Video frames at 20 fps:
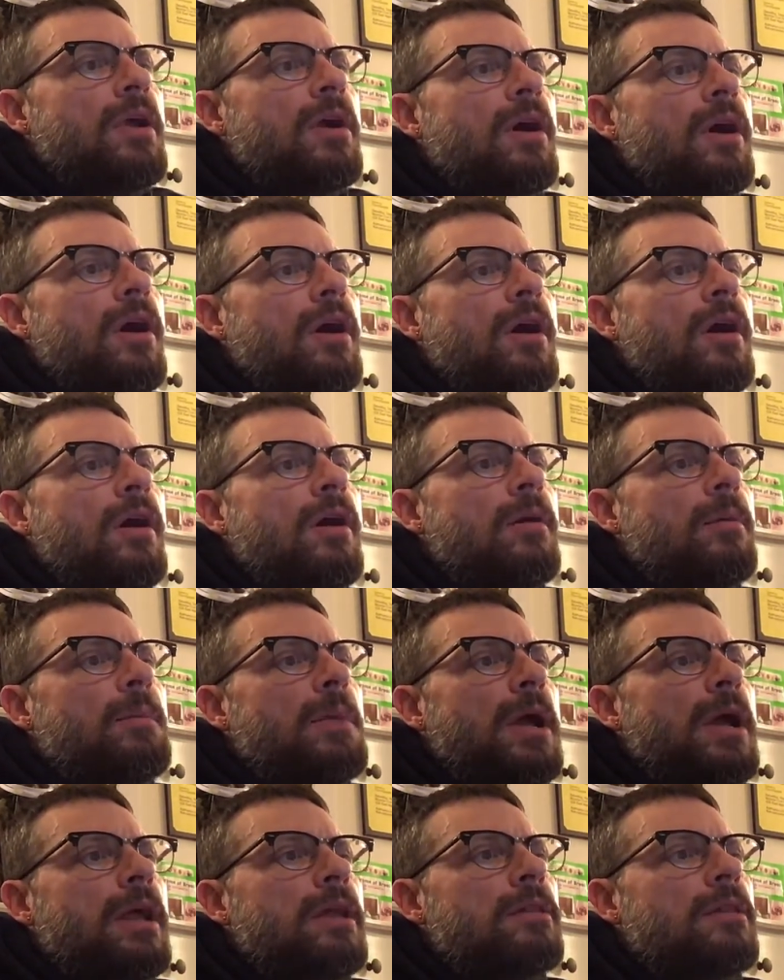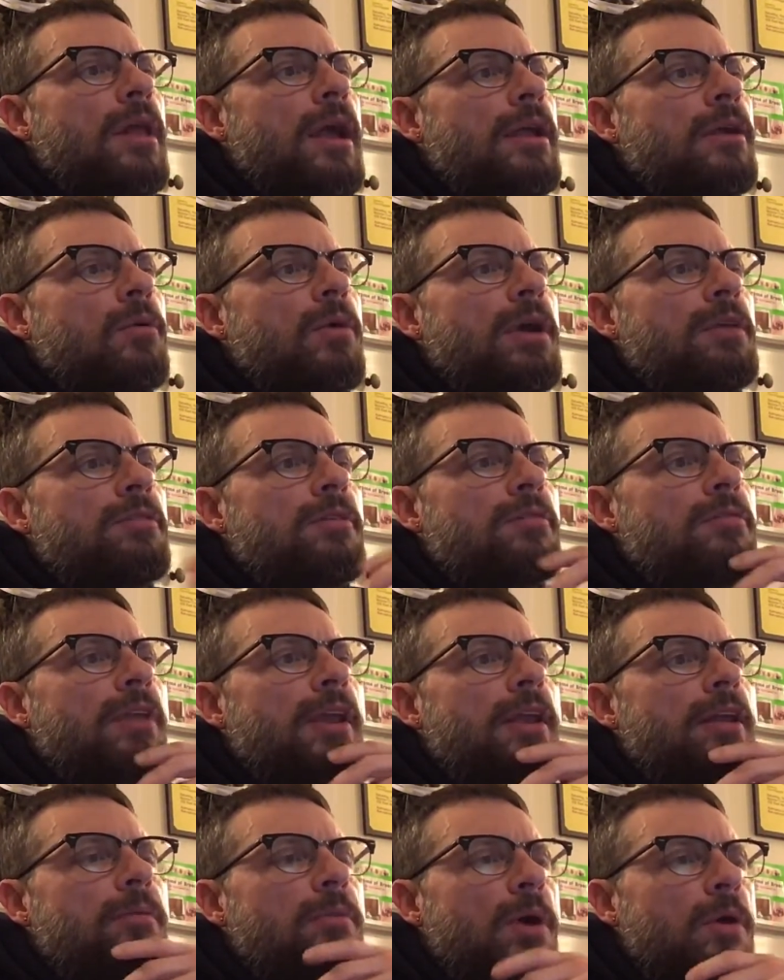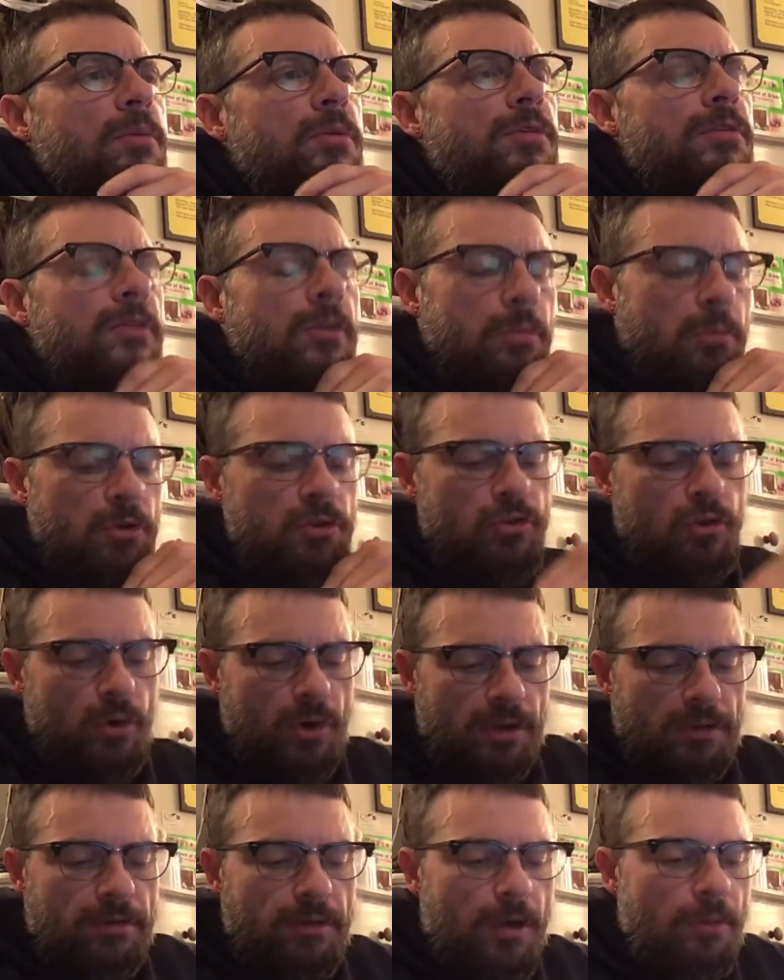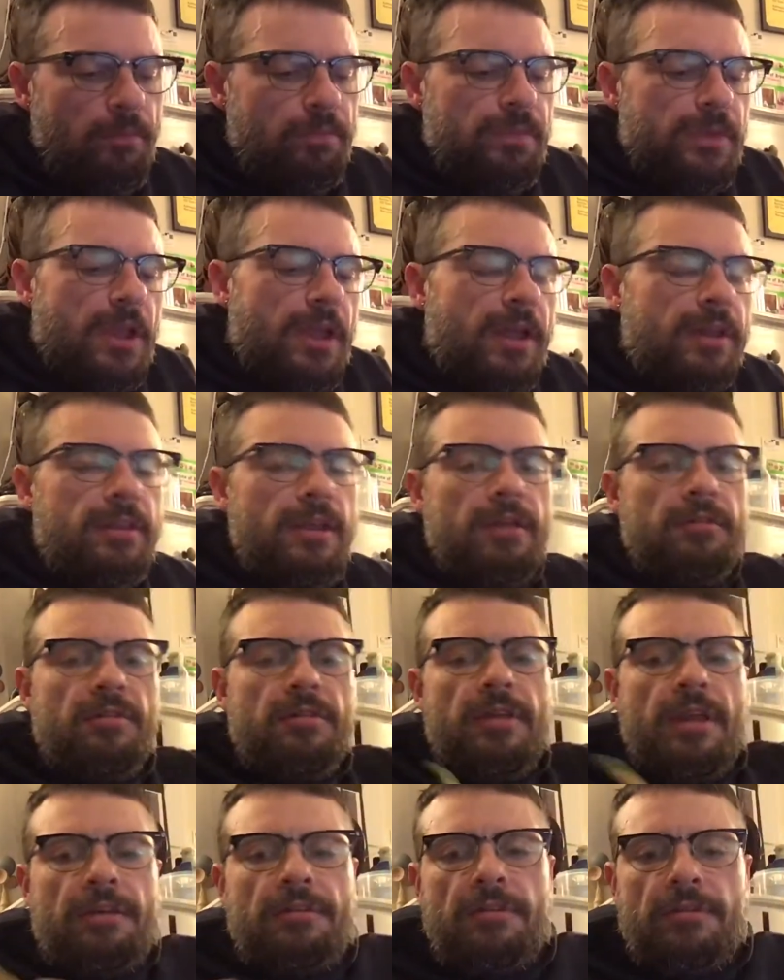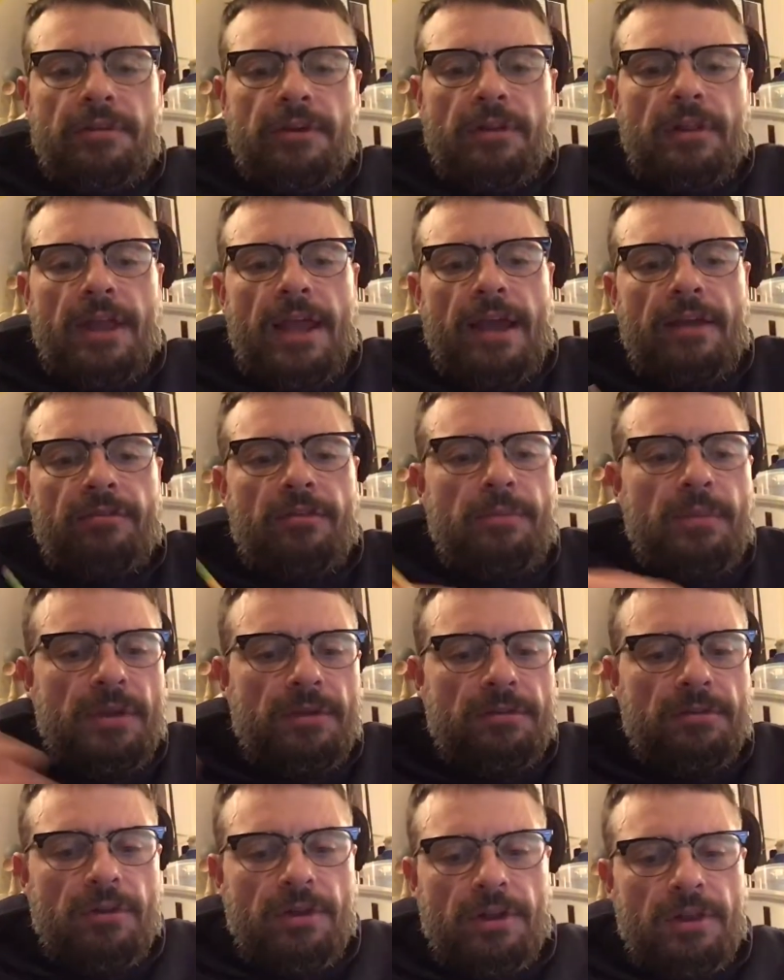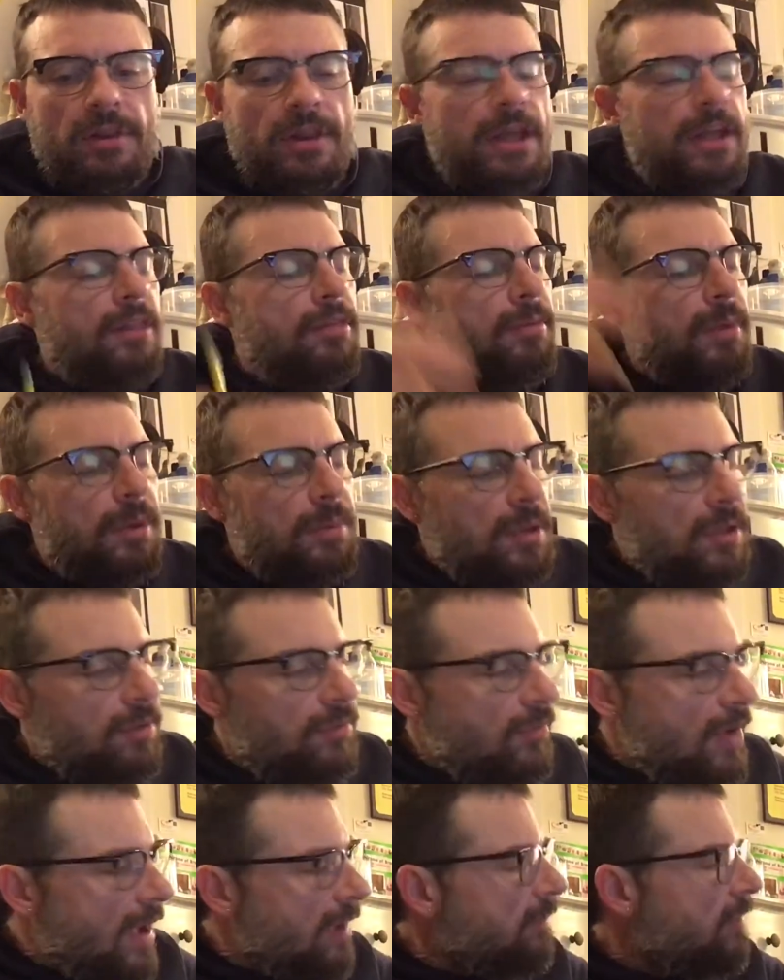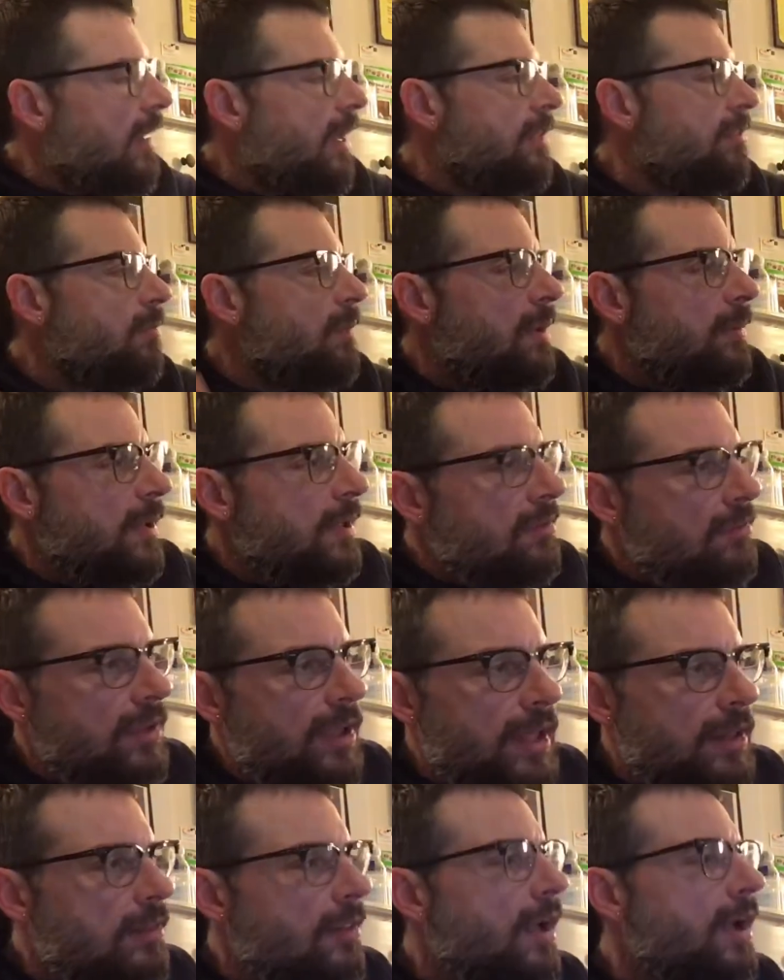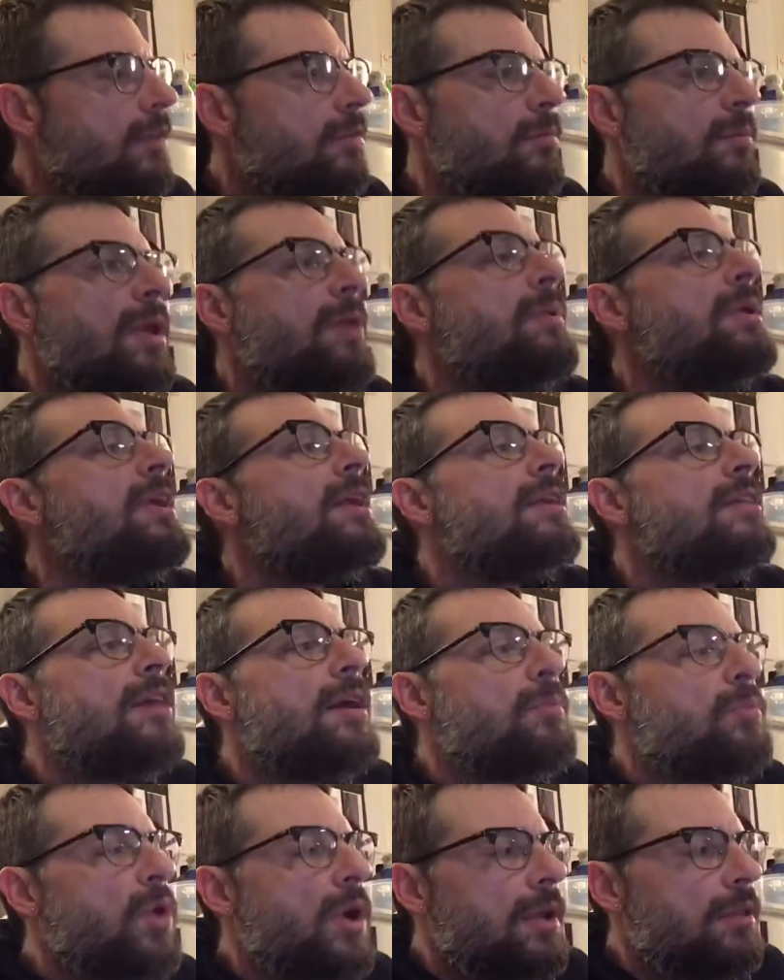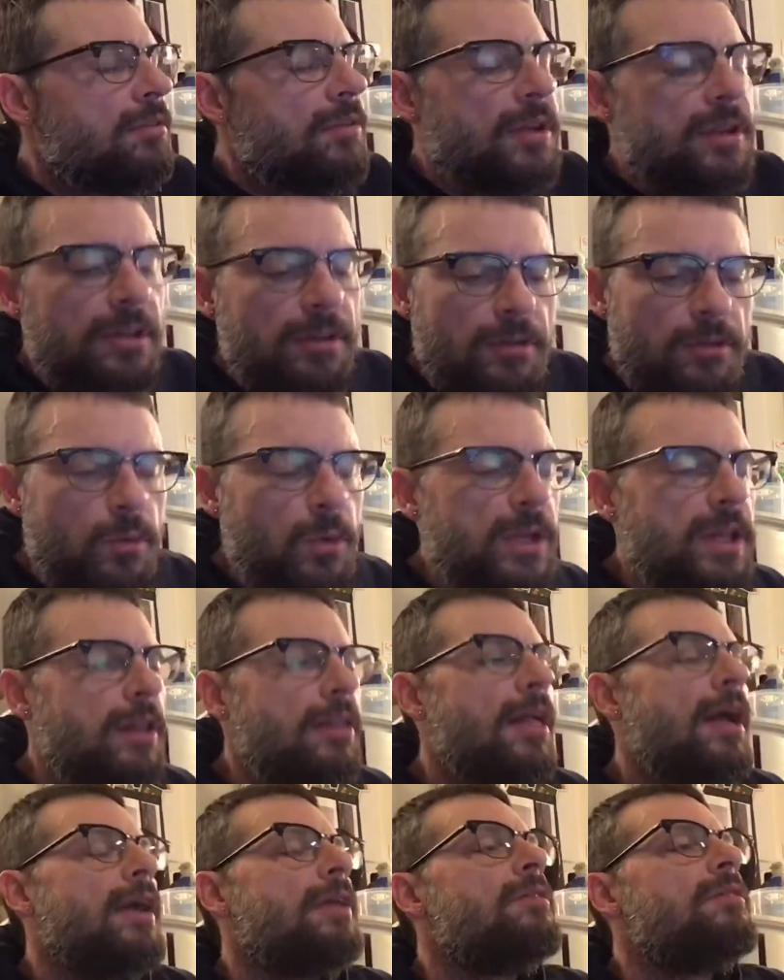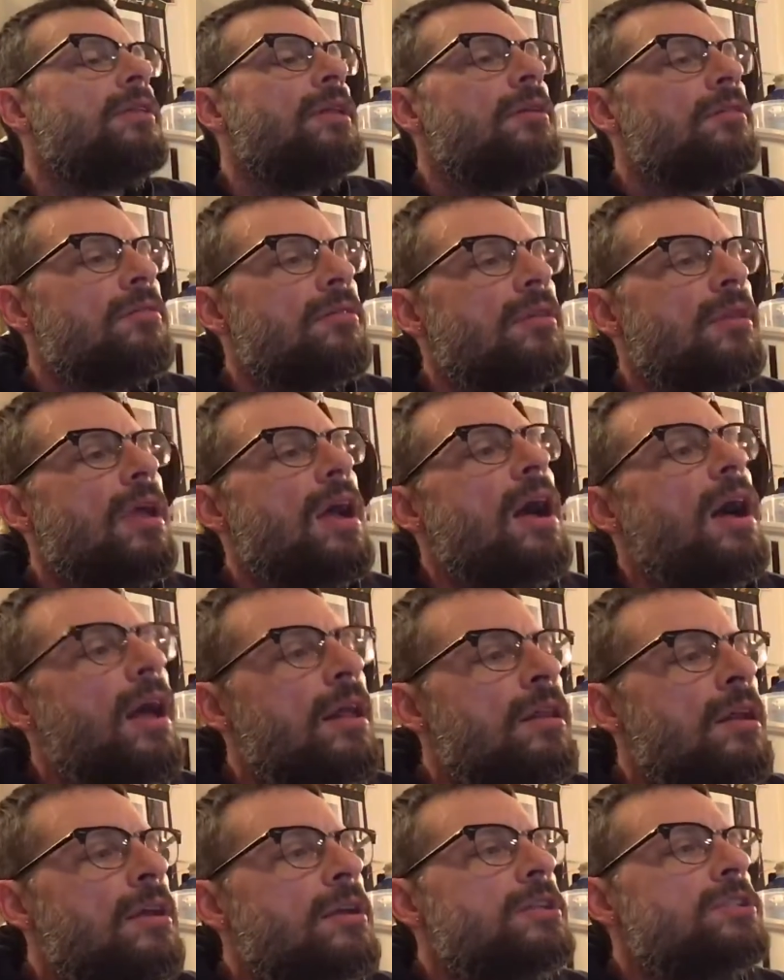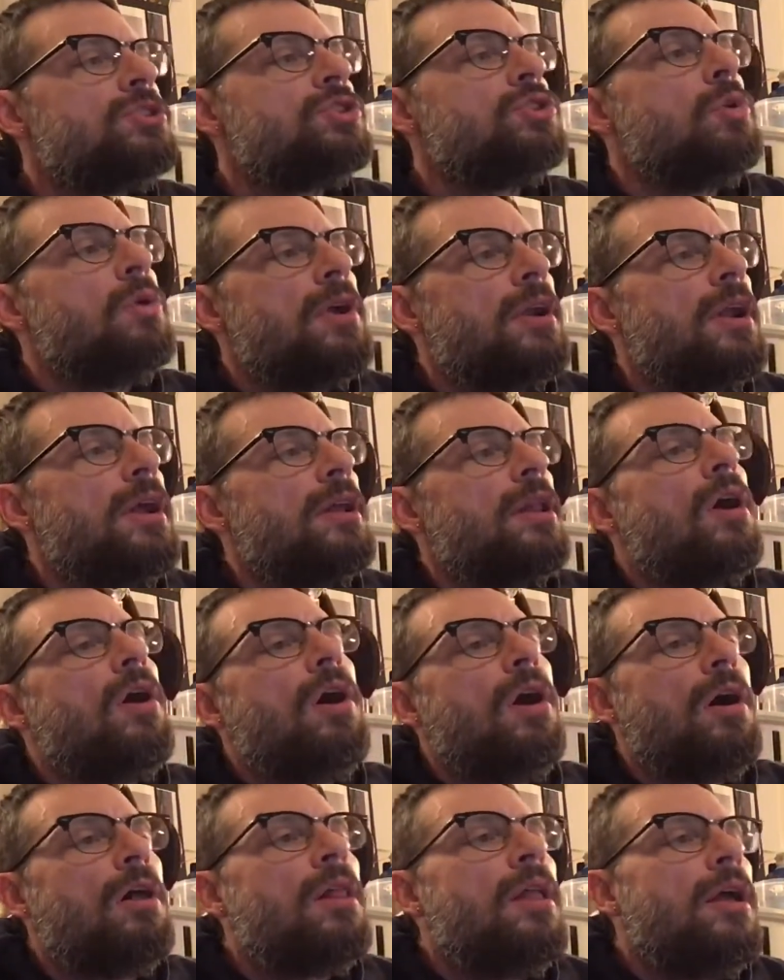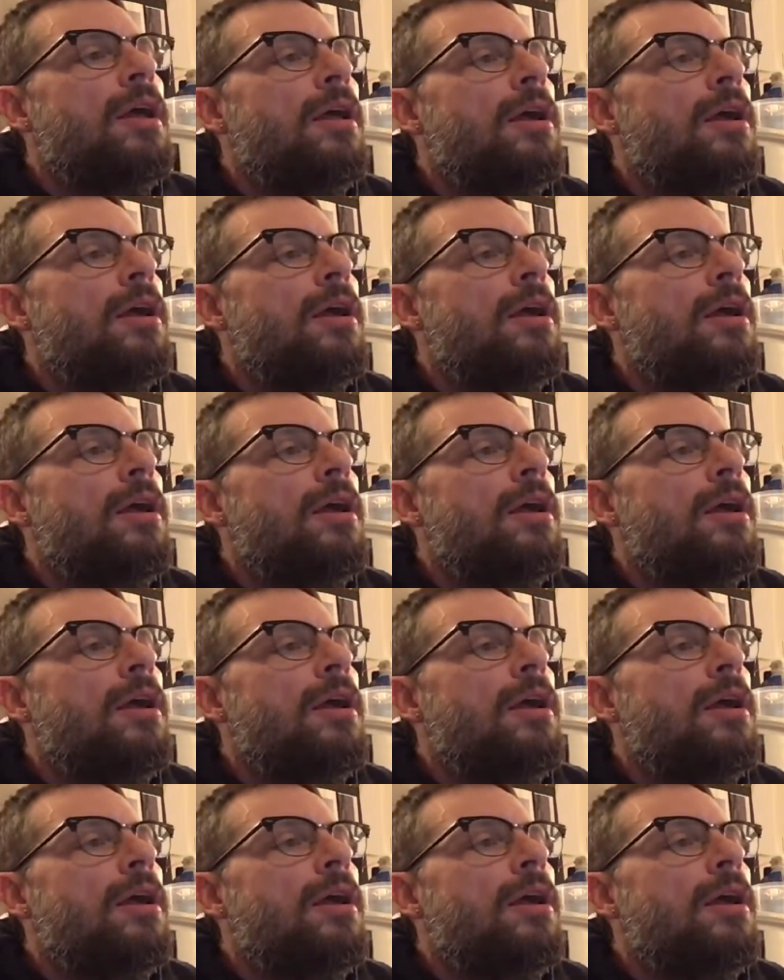And likewise, the second poem was super short. So it doesn't necessarily have to be a certain length. Maybe it's 5 lines, maybe it's 10 lines, maybe you end up writing something that's 20 lines and it's not short at all.